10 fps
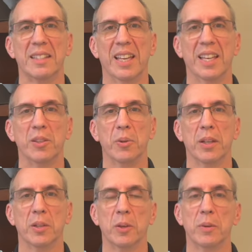that you
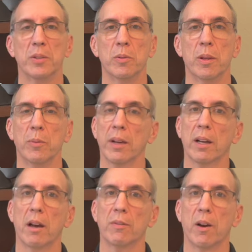can do is you can rent a
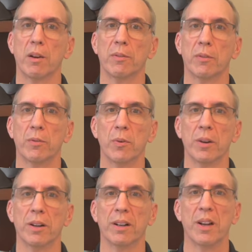golf cart for
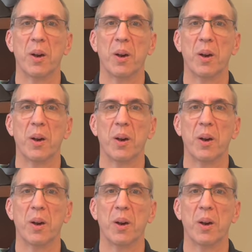4